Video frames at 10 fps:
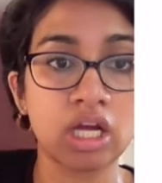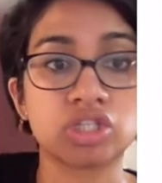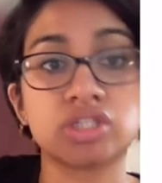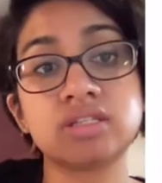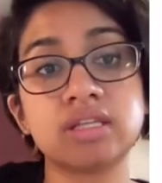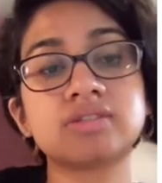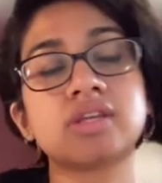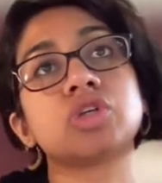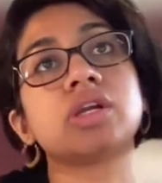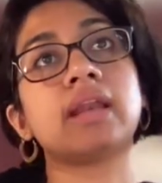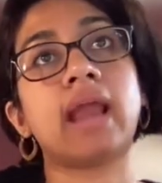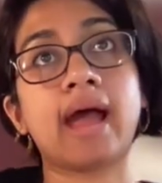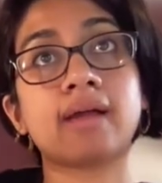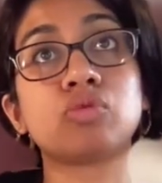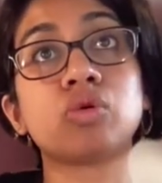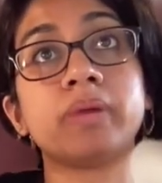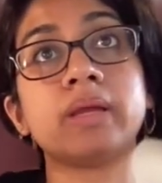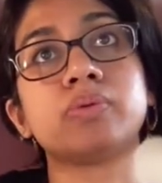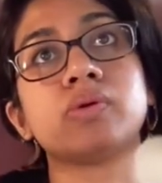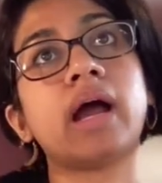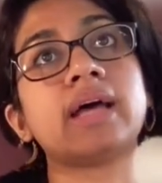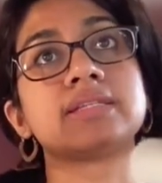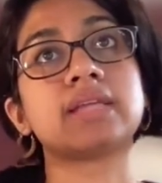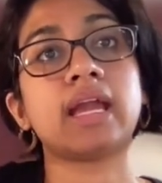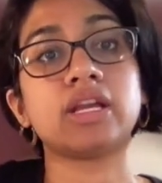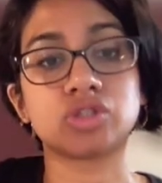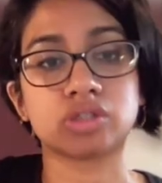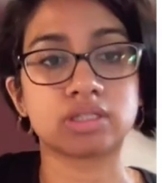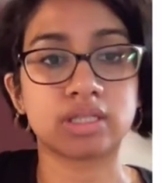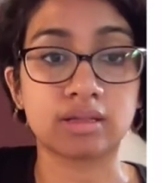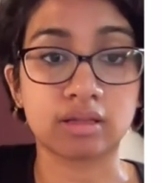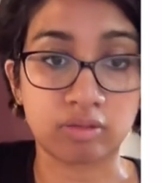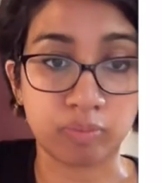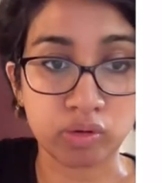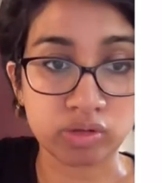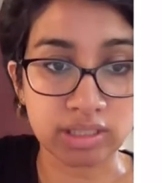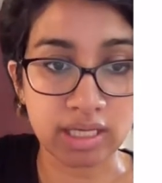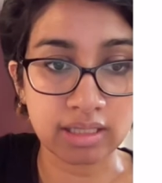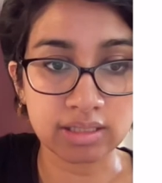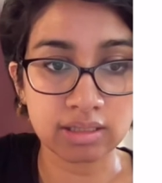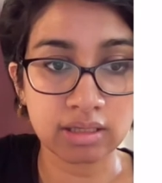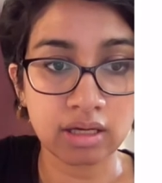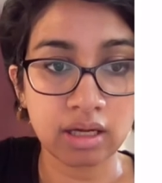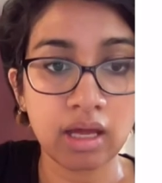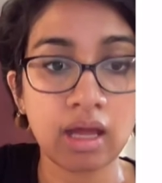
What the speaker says: She sees that she can add more people as agents in this process.